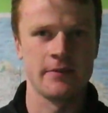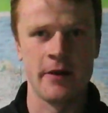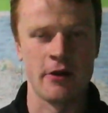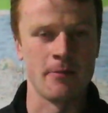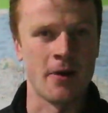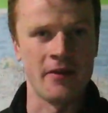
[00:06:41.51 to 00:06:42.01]

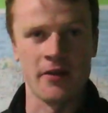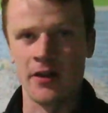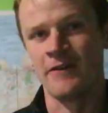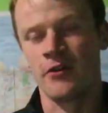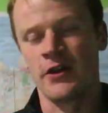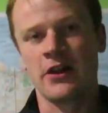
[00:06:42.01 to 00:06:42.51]
Bear in mind that
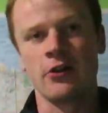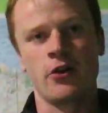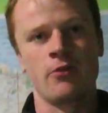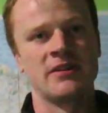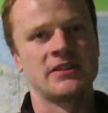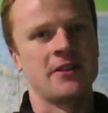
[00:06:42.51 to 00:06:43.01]
I've only
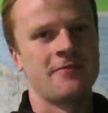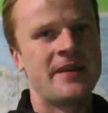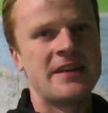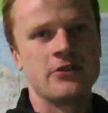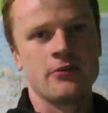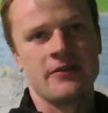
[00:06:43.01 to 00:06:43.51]
included ones that I've
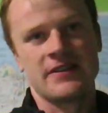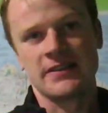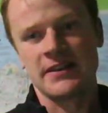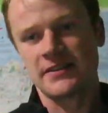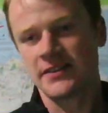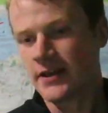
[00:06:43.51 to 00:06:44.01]
been to in this
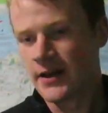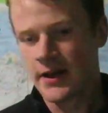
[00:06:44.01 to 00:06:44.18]
list.